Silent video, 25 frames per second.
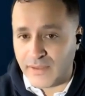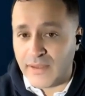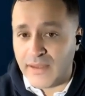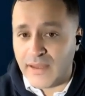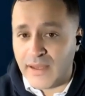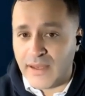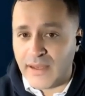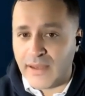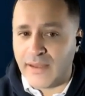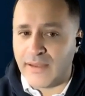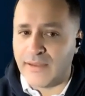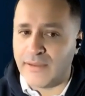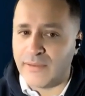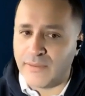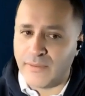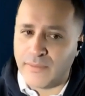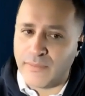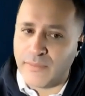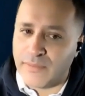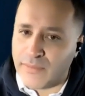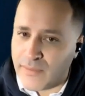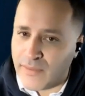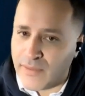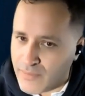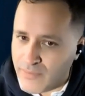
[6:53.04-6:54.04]
And
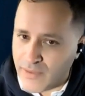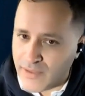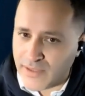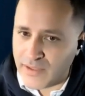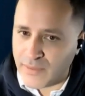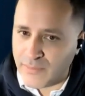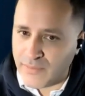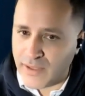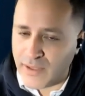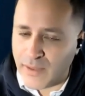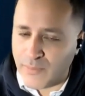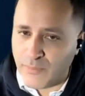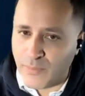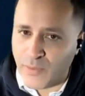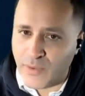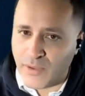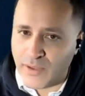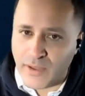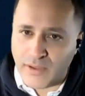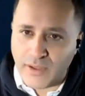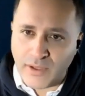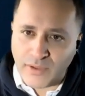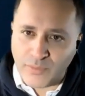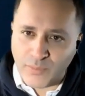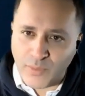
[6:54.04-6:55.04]
there's something
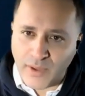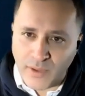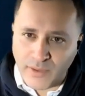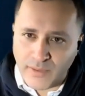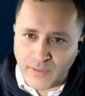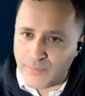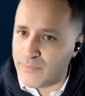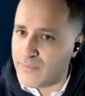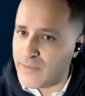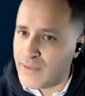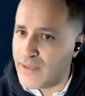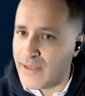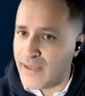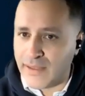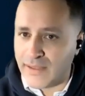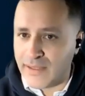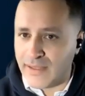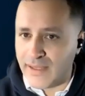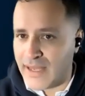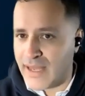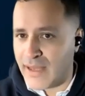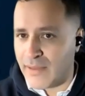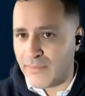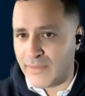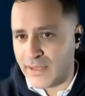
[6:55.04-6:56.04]
important as well. In the
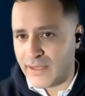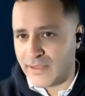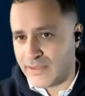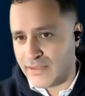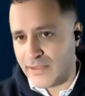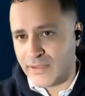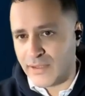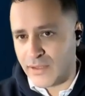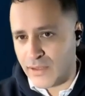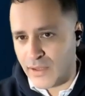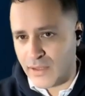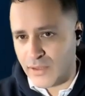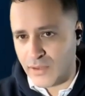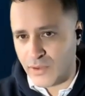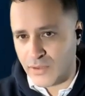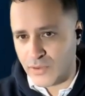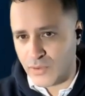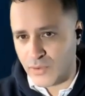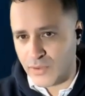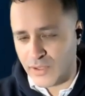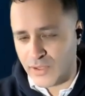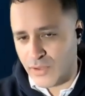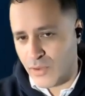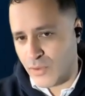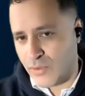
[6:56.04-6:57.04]
database, there are not
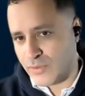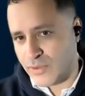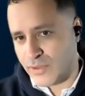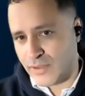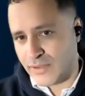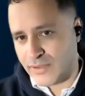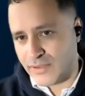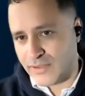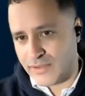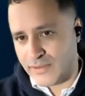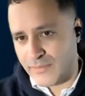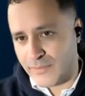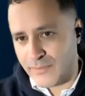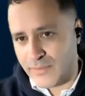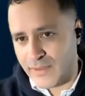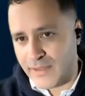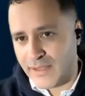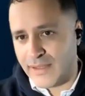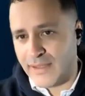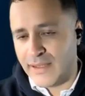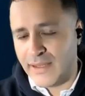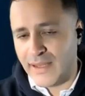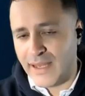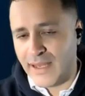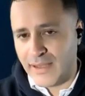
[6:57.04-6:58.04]
only donors. In
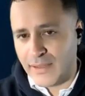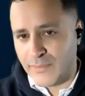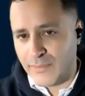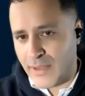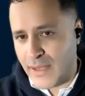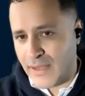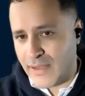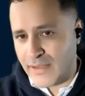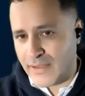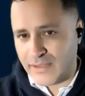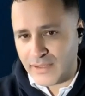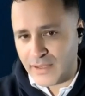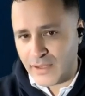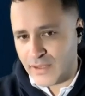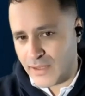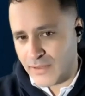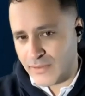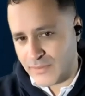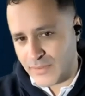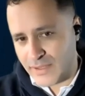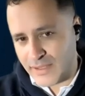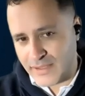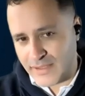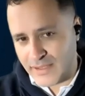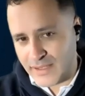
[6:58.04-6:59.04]
the database, there are
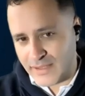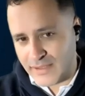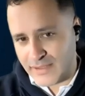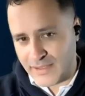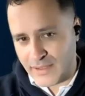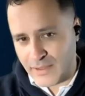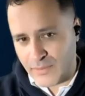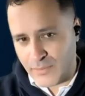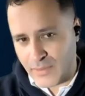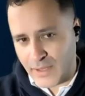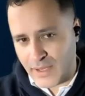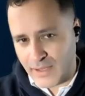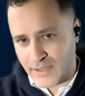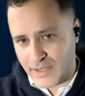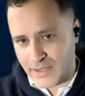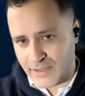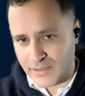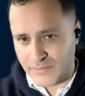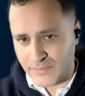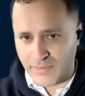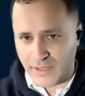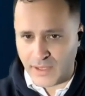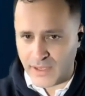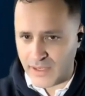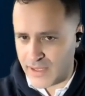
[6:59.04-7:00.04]
three things that we
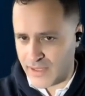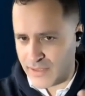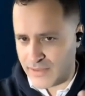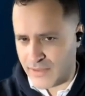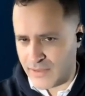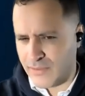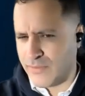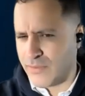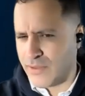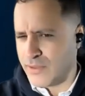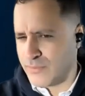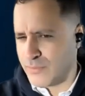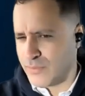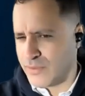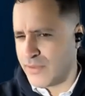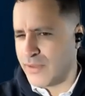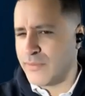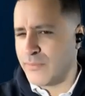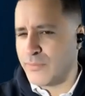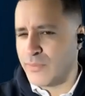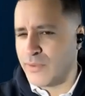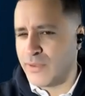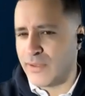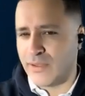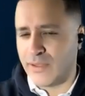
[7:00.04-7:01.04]
identify as the three most
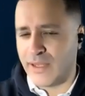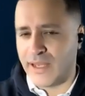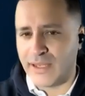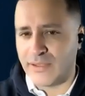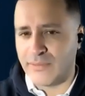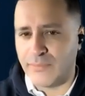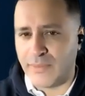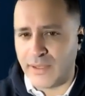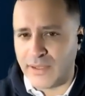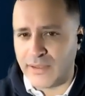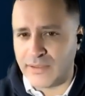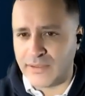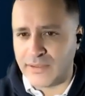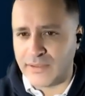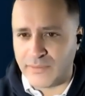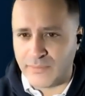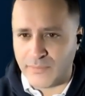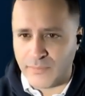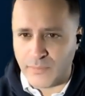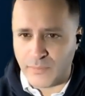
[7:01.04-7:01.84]
important aspects.